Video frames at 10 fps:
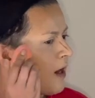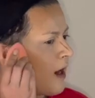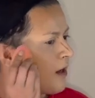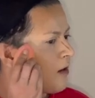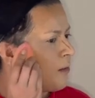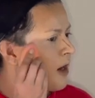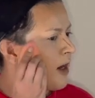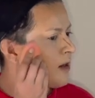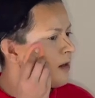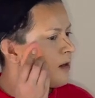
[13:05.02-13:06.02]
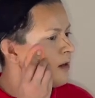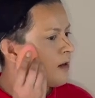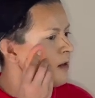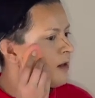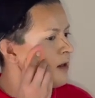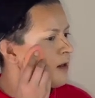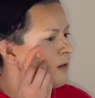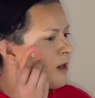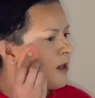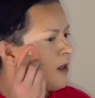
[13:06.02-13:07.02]
I go back, like
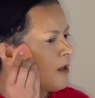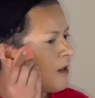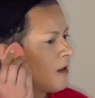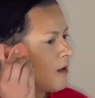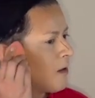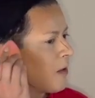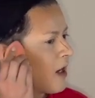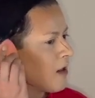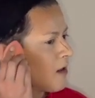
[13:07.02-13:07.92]
right here, go back.